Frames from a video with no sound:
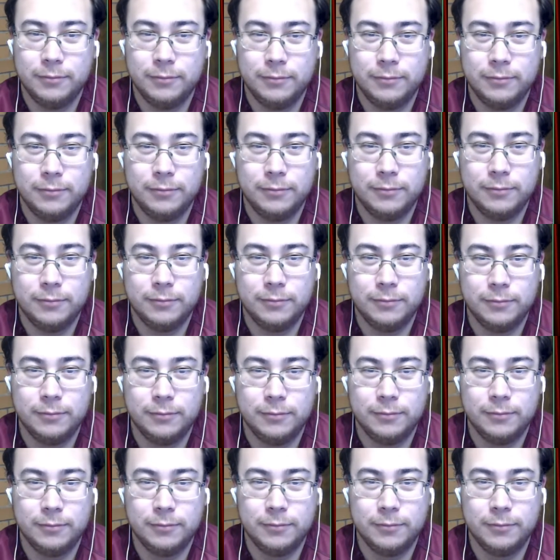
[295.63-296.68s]

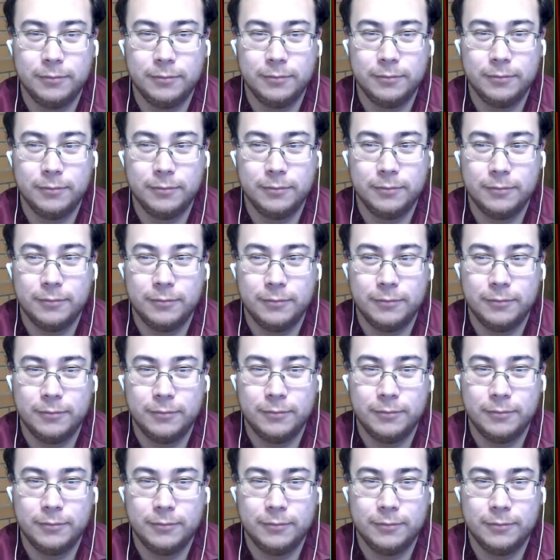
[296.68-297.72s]

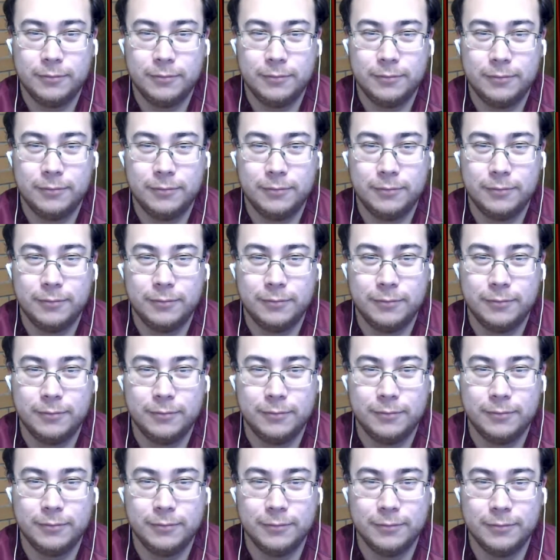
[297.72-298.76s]

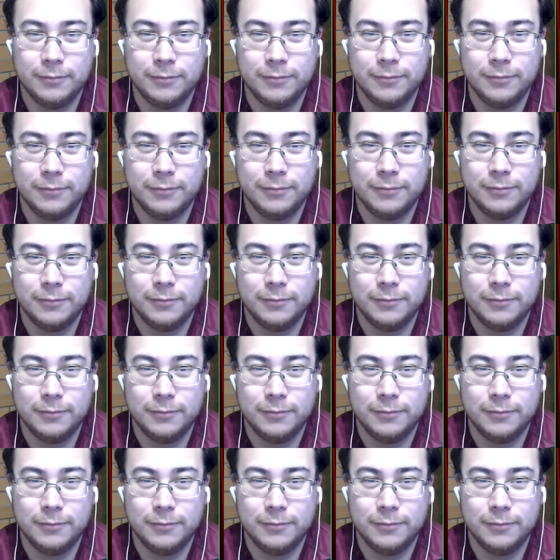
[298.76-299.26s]
[no speech]